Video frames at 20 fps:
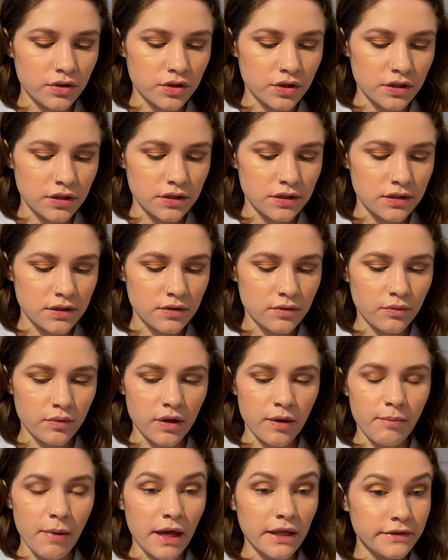just with
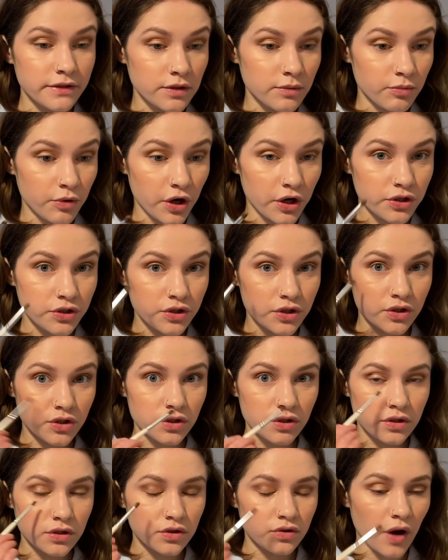a pencil brush to
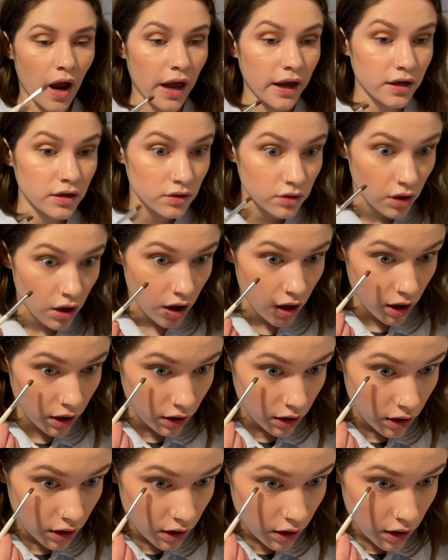just drag it
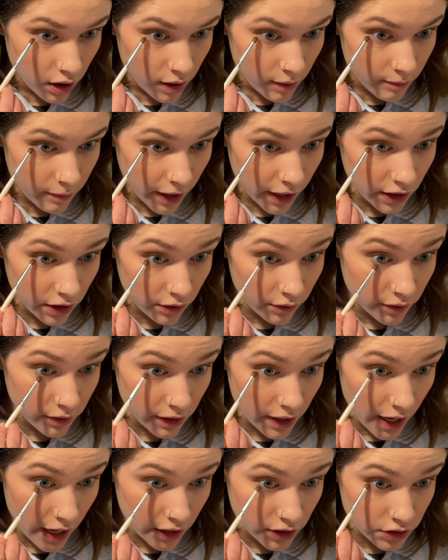along my lower
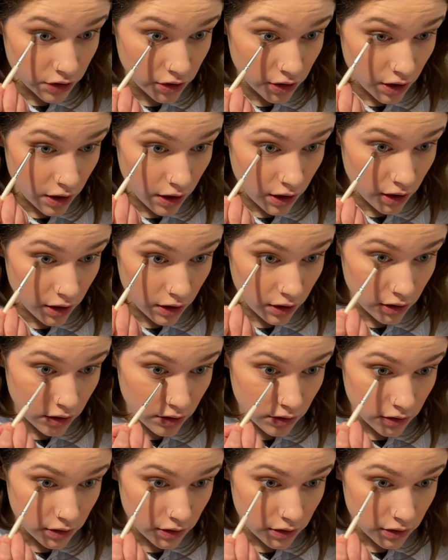lash line.